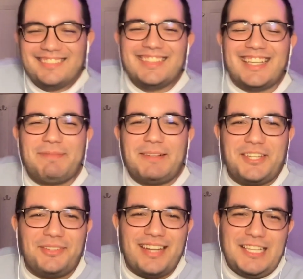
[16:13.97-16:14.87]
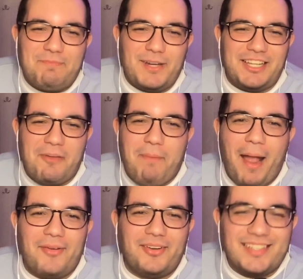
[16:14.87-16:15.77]
He spent 2 days pushing a
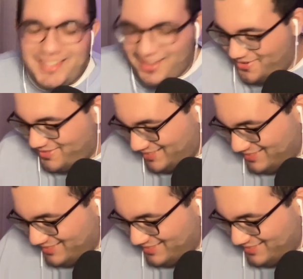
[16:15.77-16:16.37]
barrel on his own.